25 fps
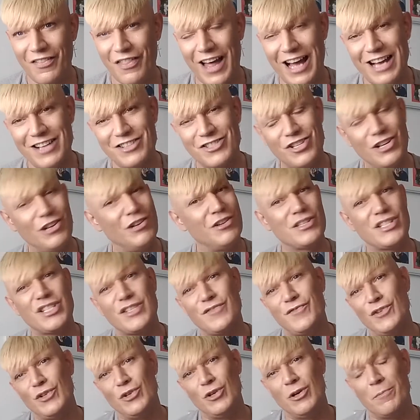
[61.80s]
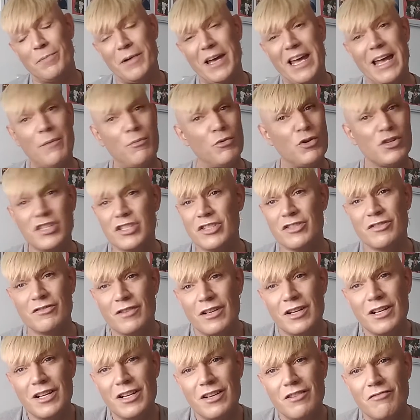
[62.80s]
that dance floor. But it wasn't
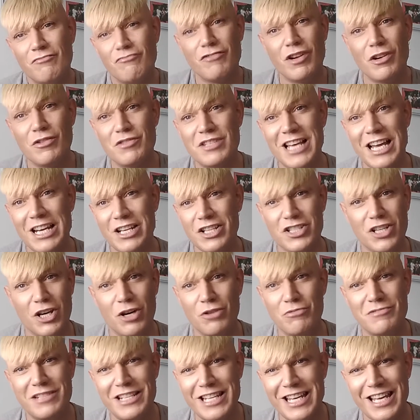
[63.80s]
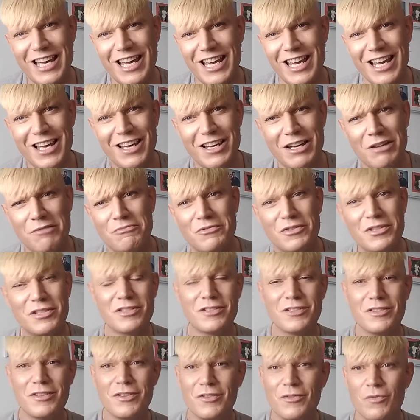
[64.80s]
Rozalla's only hit. It
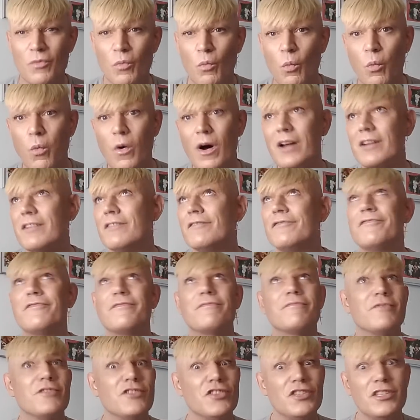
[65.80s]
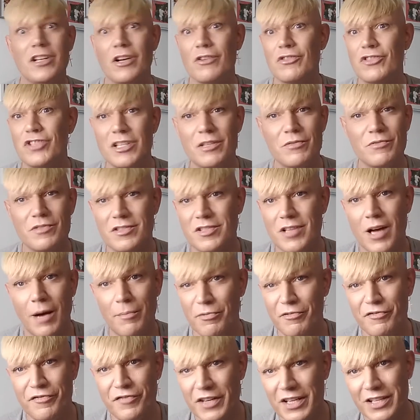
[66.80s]
was one of, you know, she was
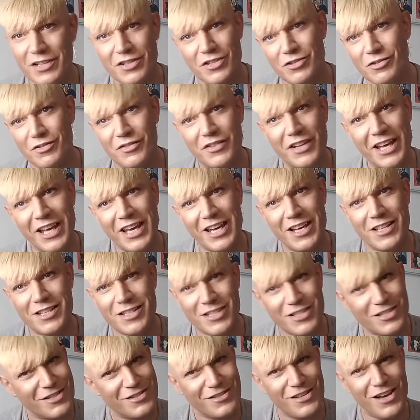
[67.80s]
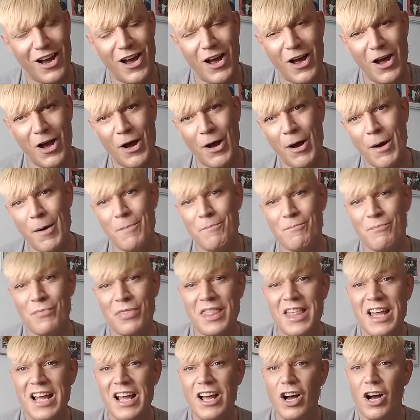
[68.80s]
double figures on the hits,
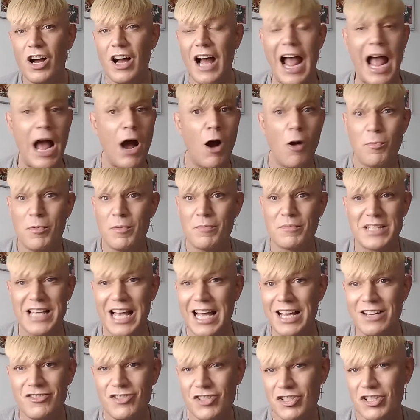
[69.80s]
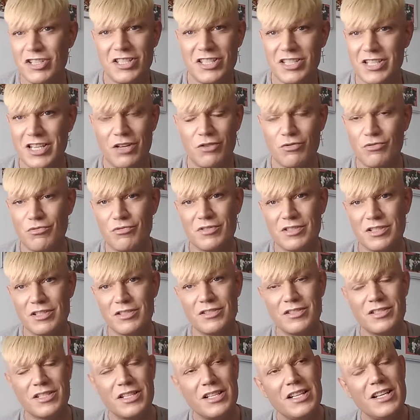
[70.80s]
her albums and her singles,
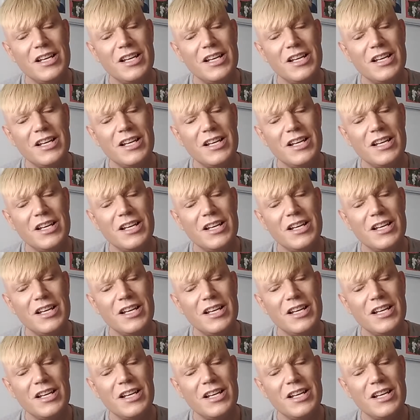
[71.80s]
and